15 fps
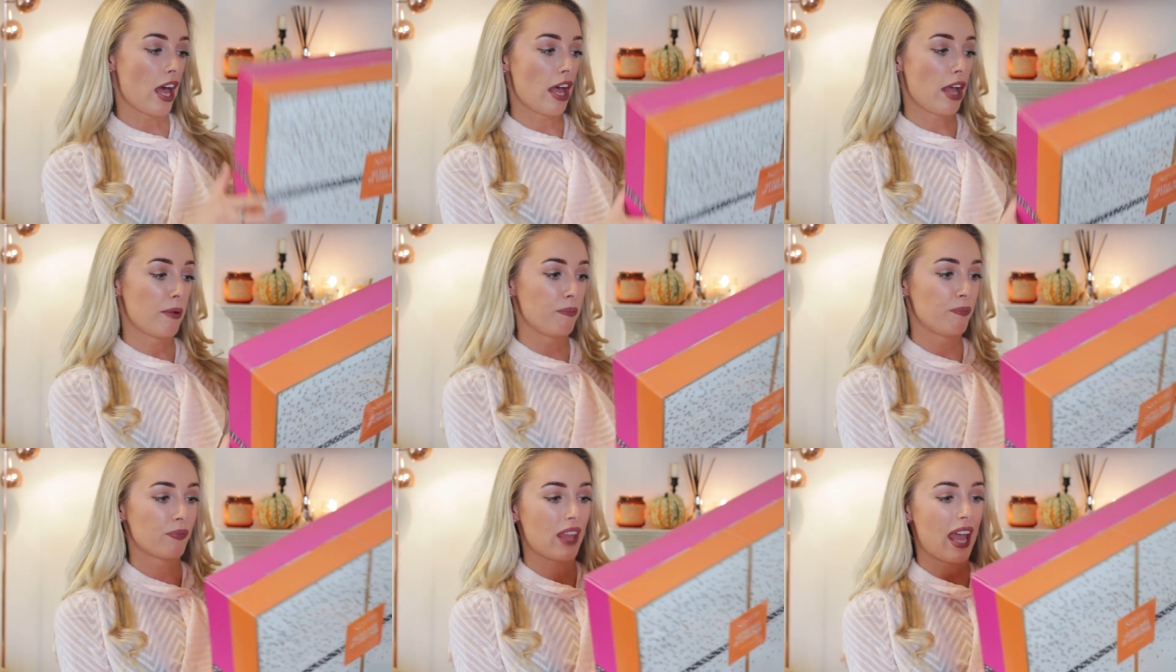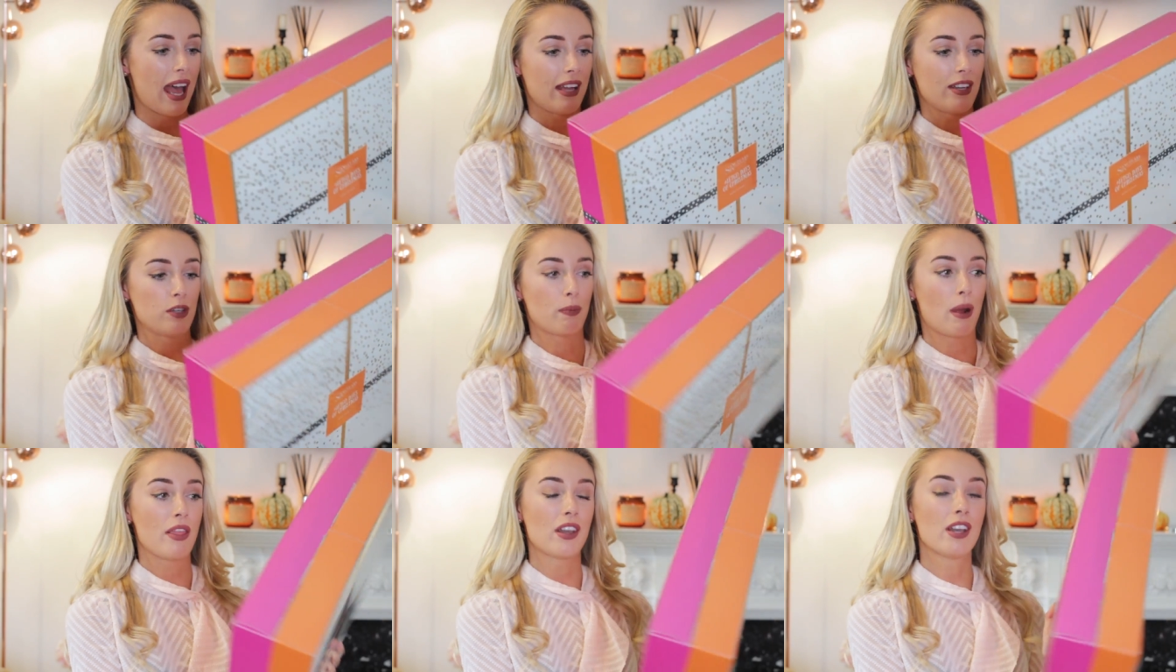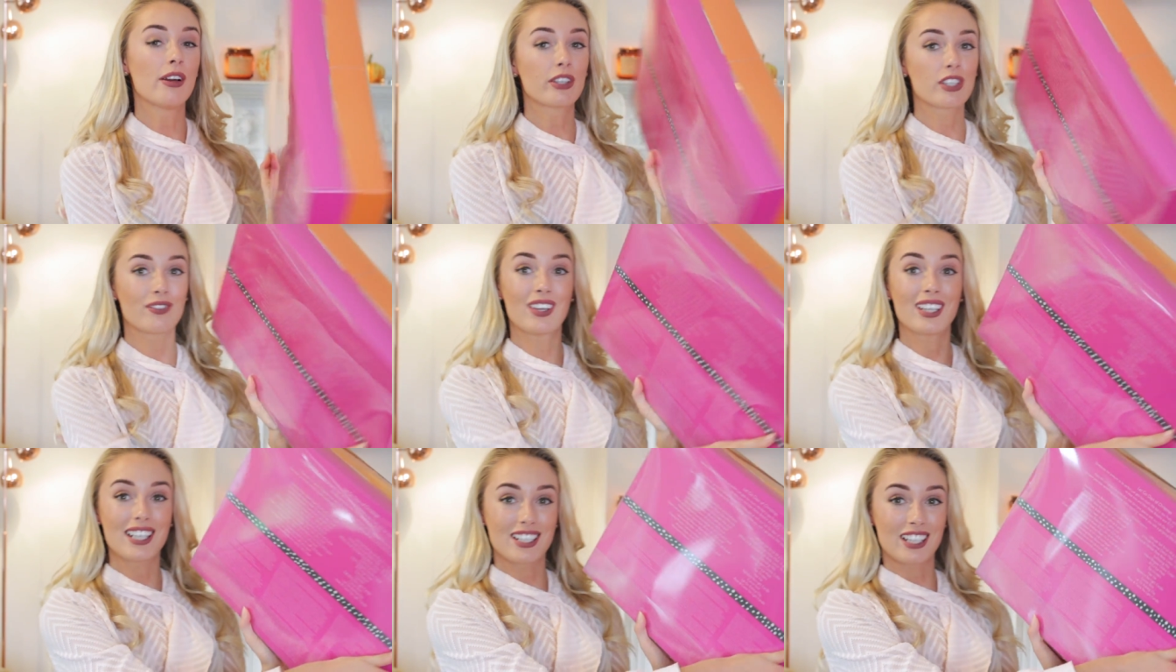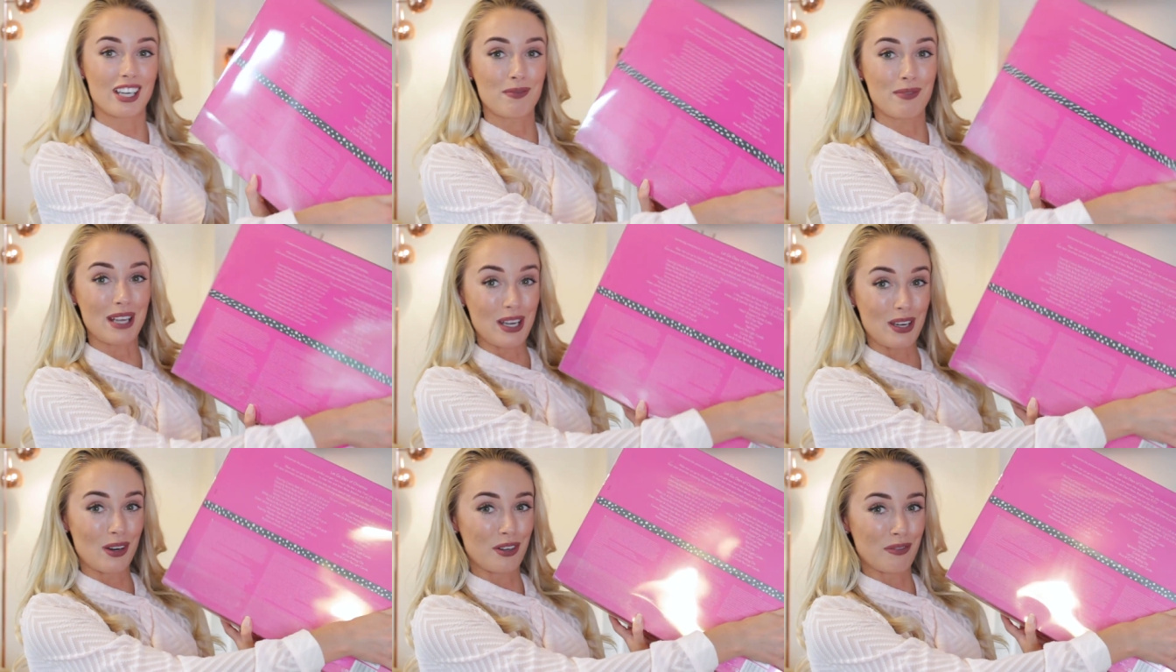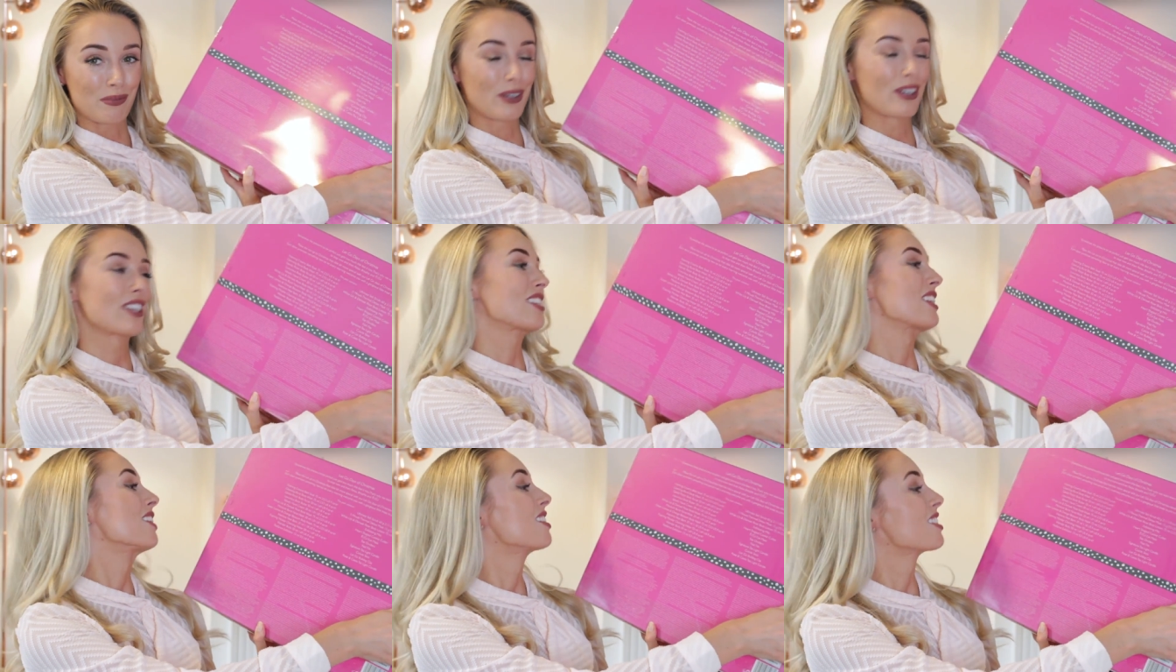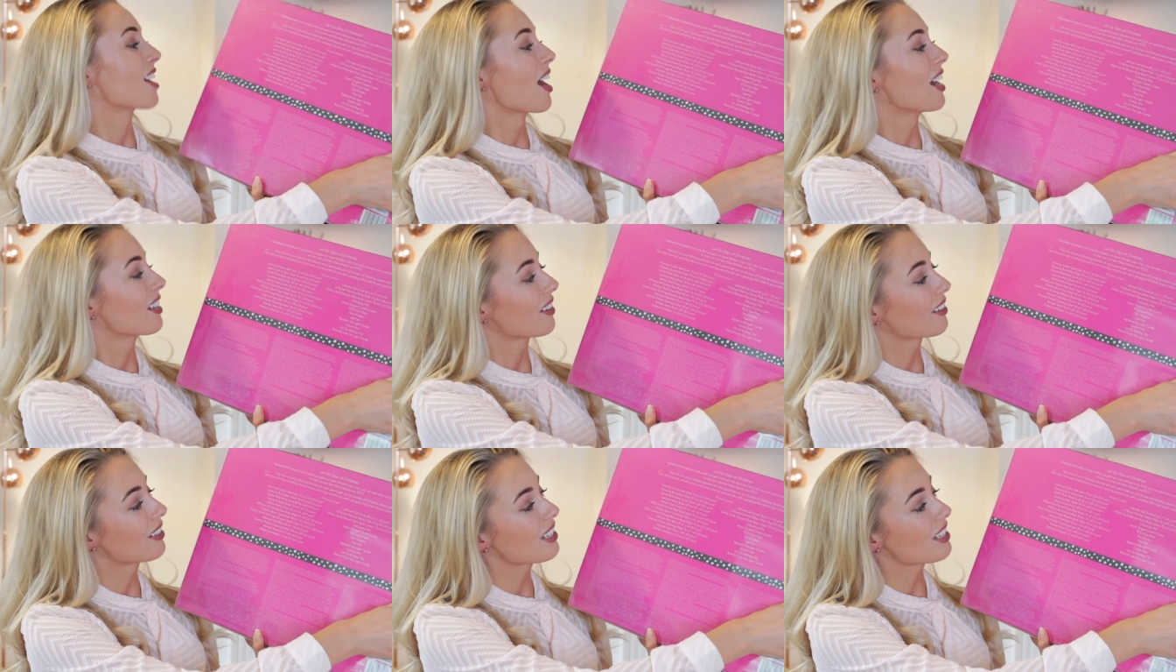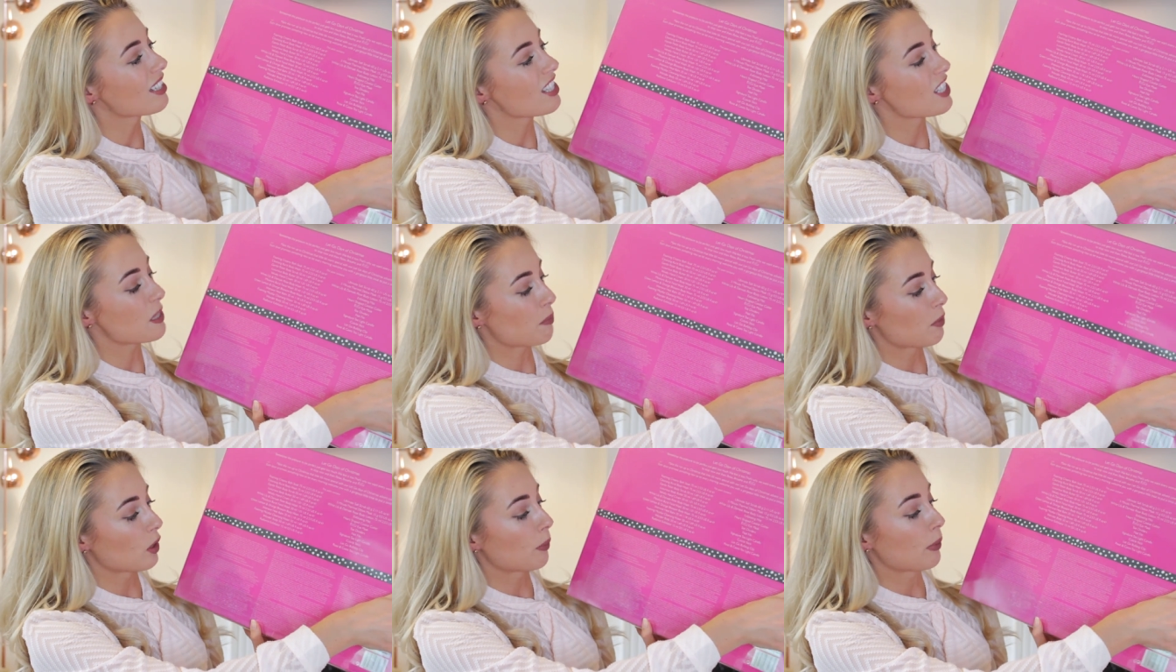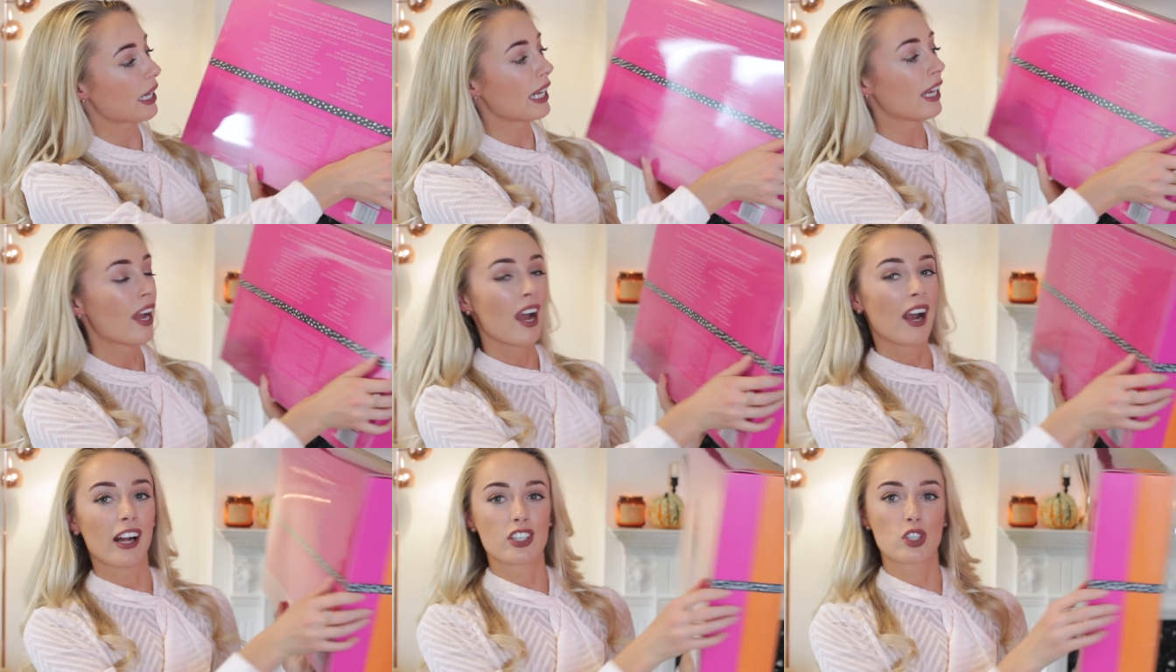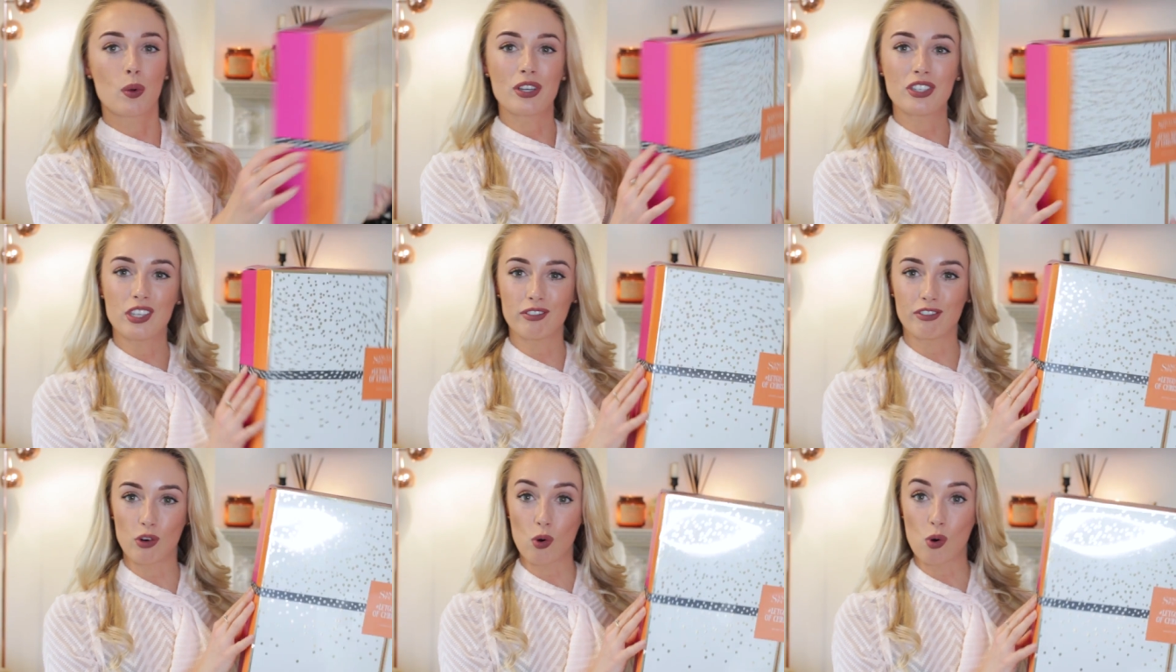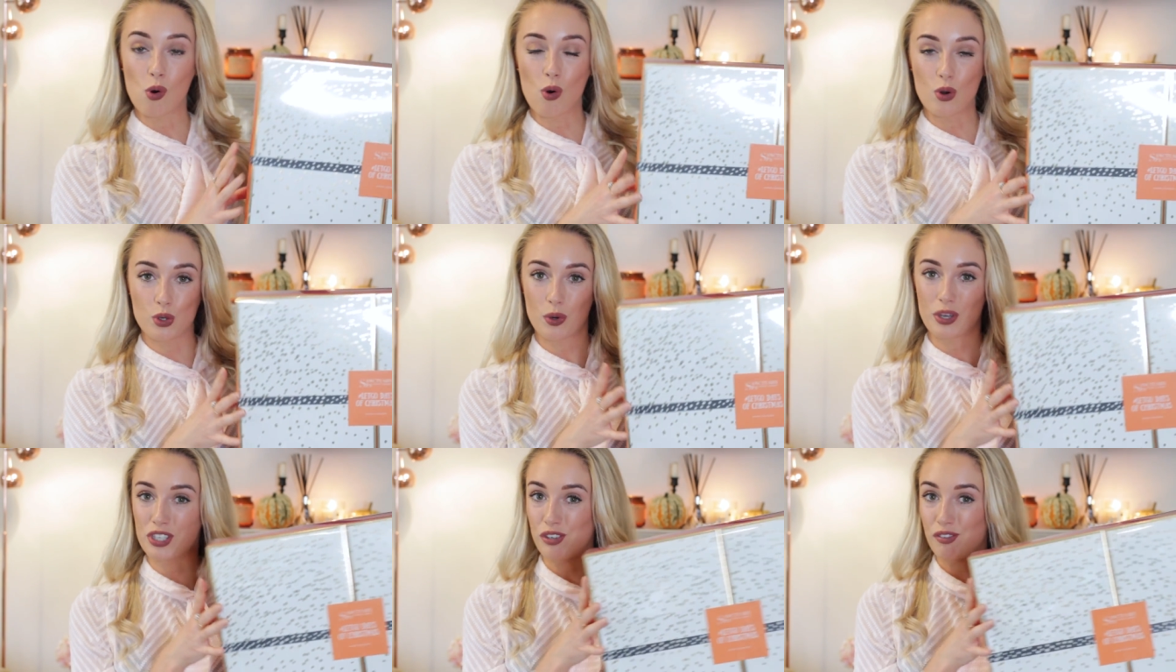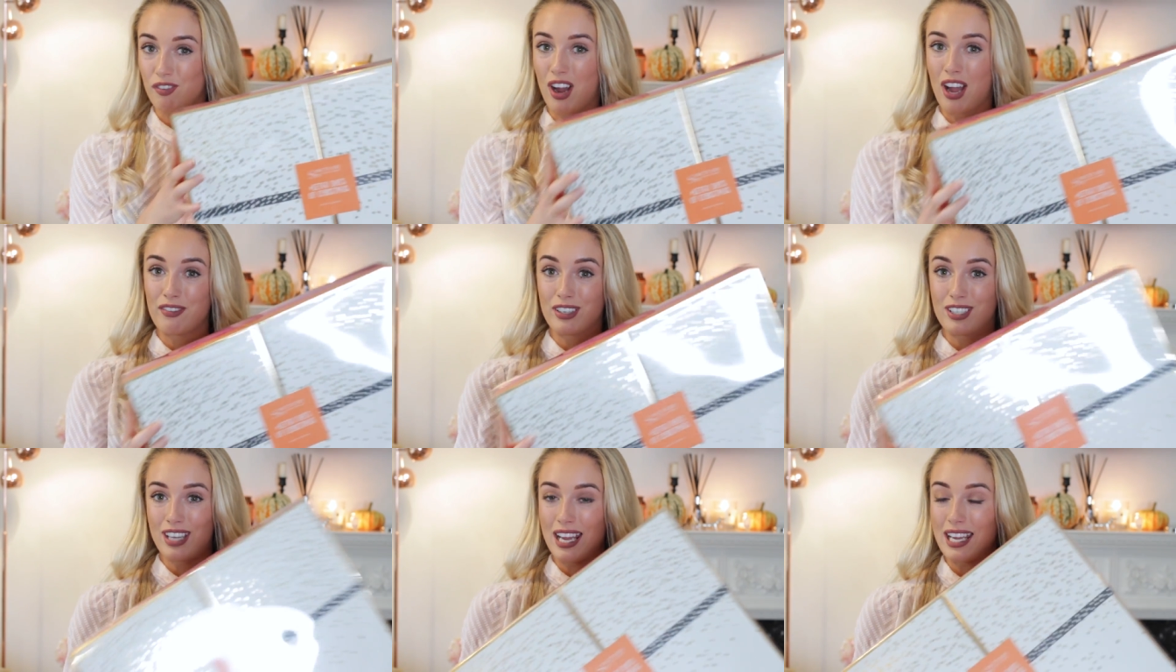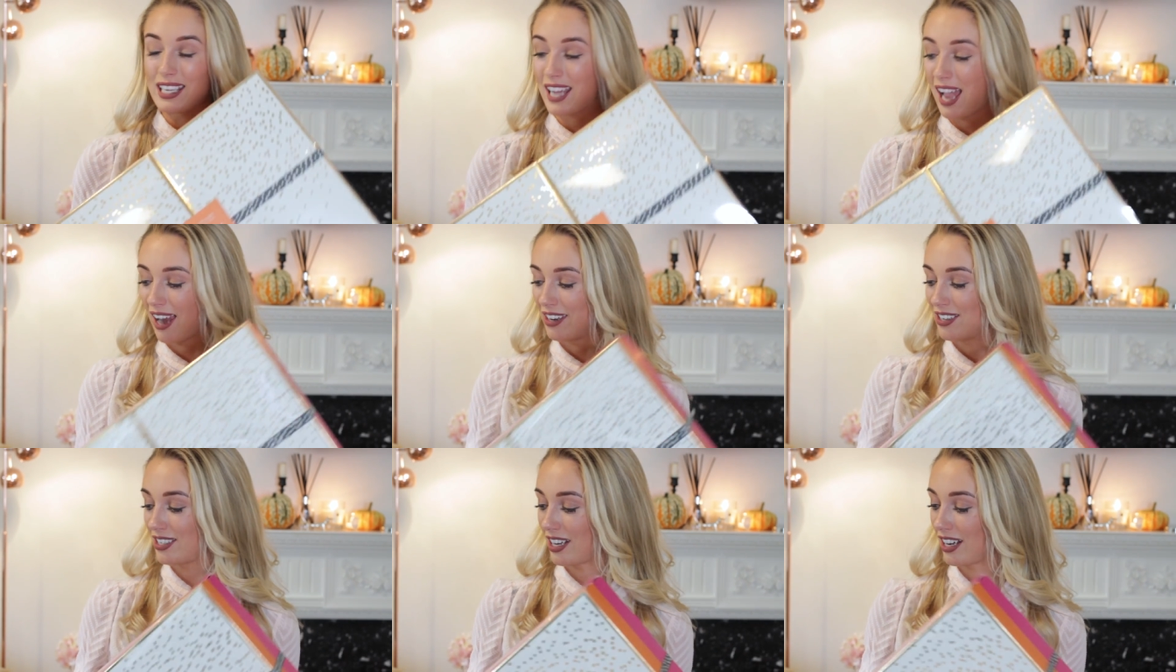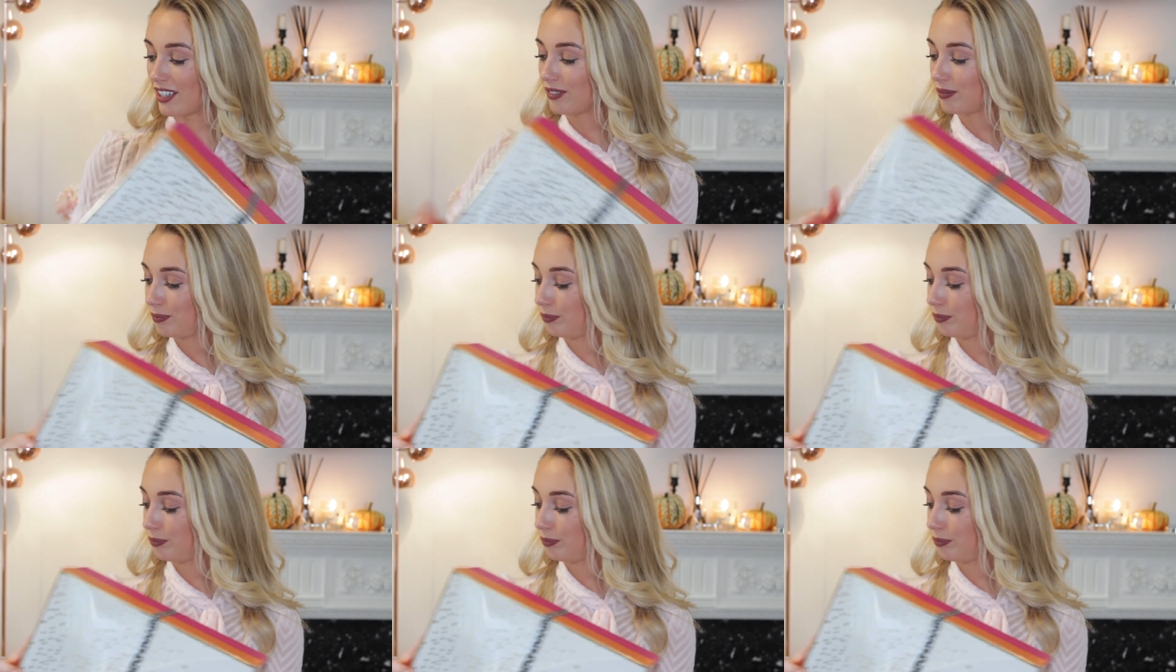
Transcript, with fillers: um, and by the looks of it there's going to be a lot of products inside. I think this is probably a twenty-four or twenty-five day calendar.